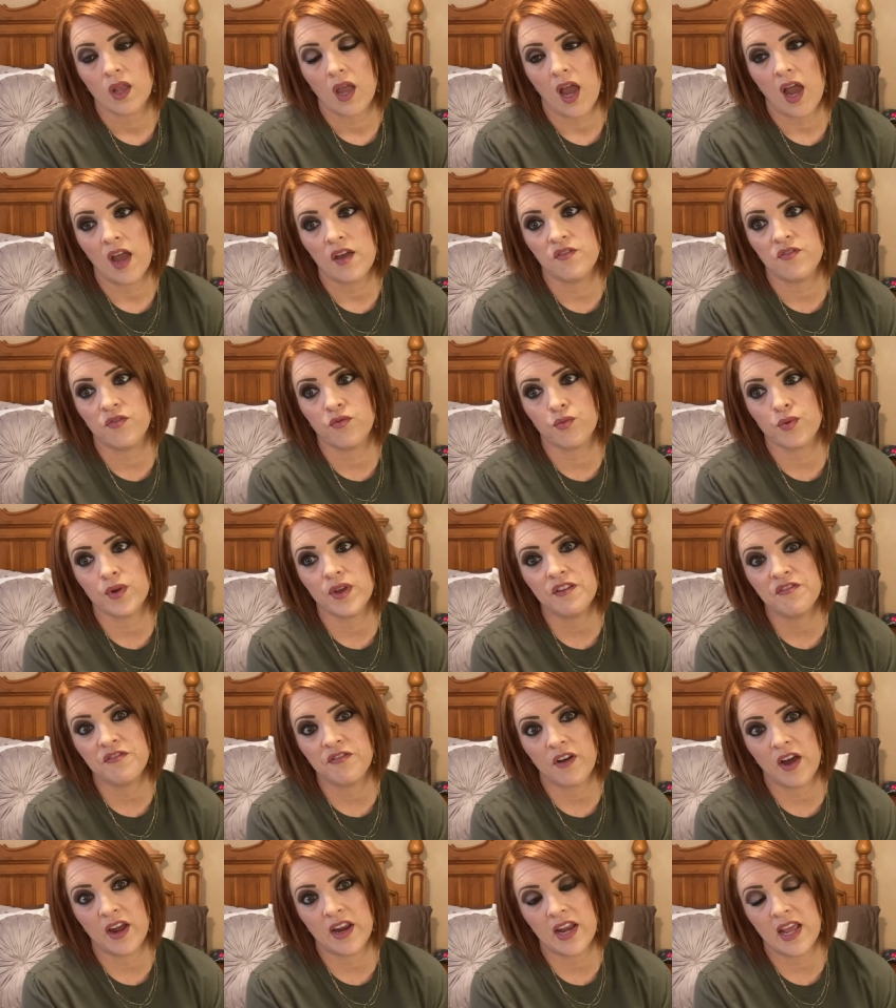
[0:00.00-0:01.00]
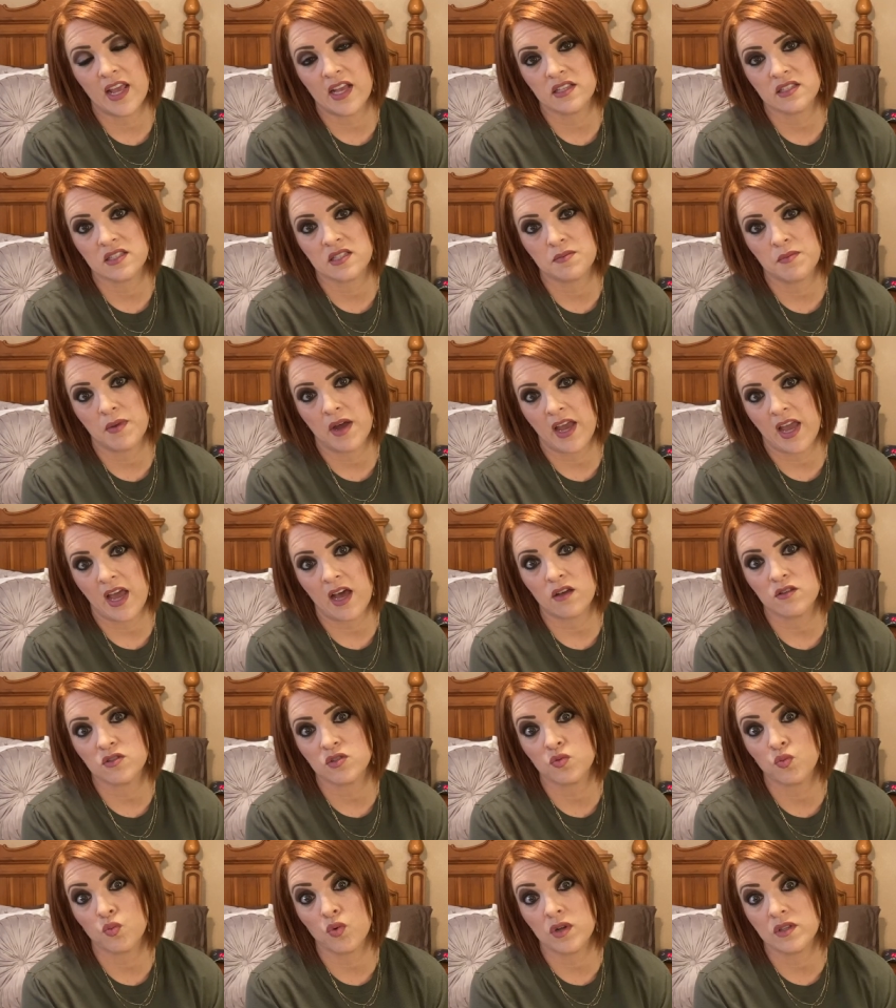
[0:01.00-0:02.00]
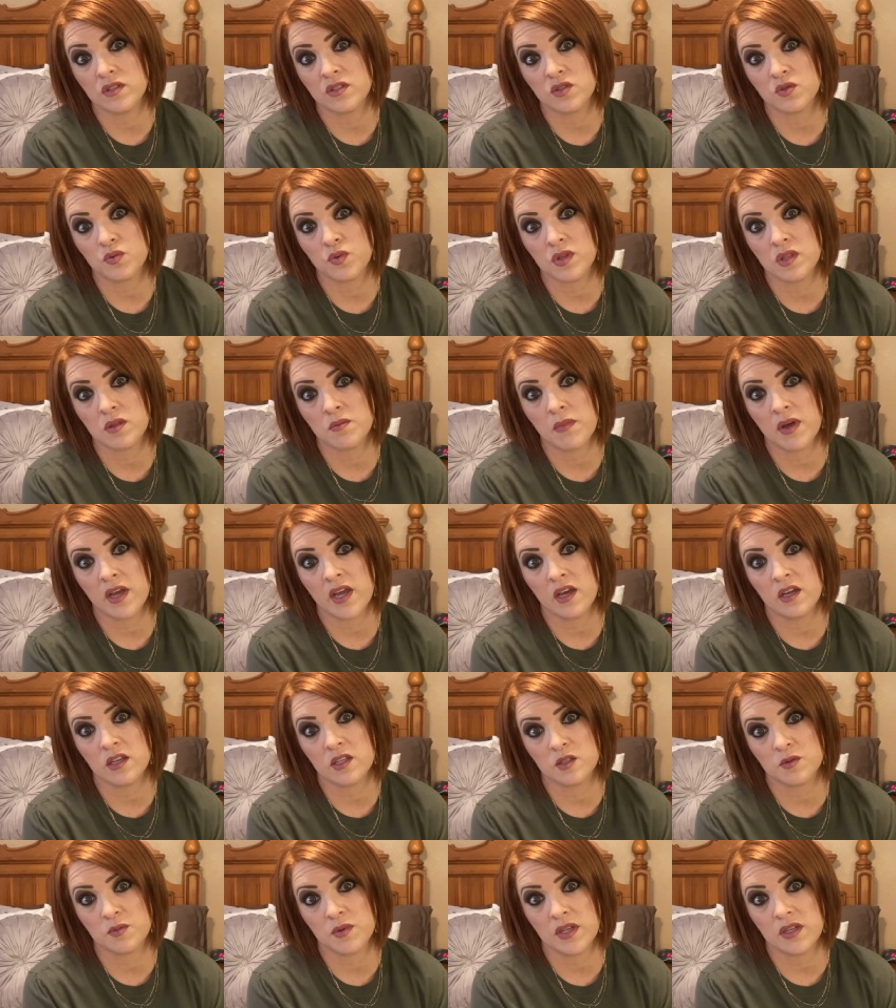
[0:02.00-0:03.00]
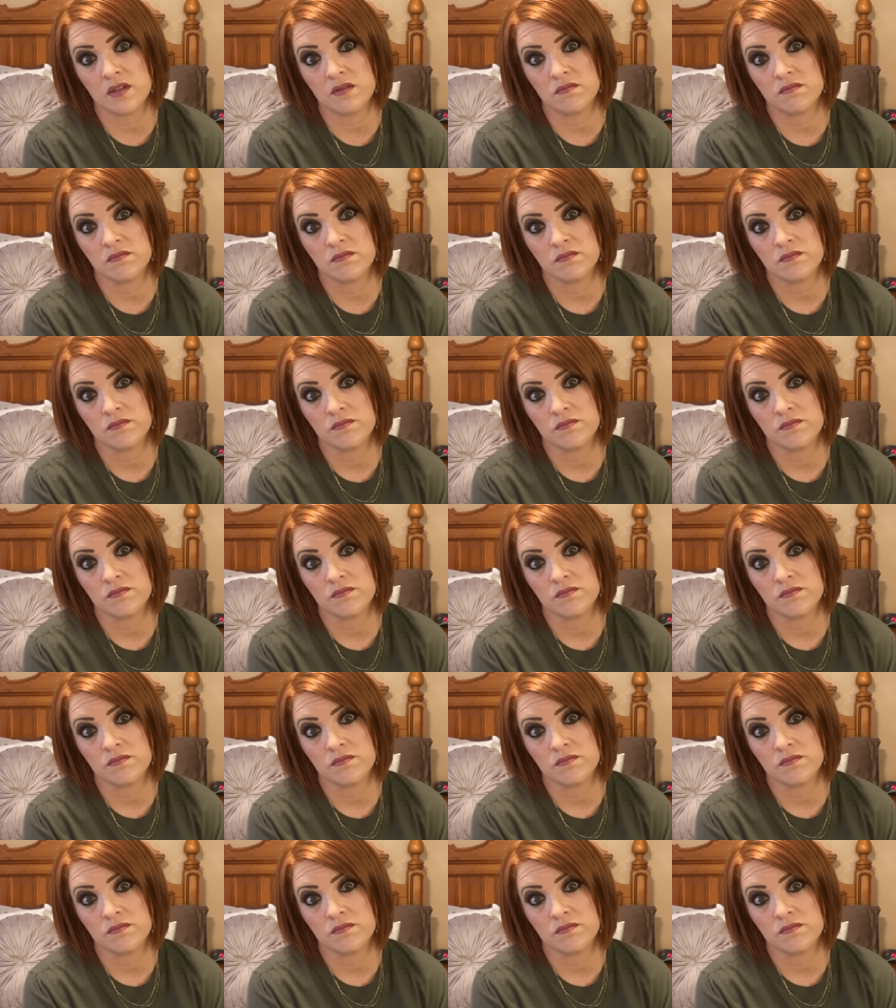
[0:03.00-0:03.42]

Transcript: I've refinanced my house once with my husband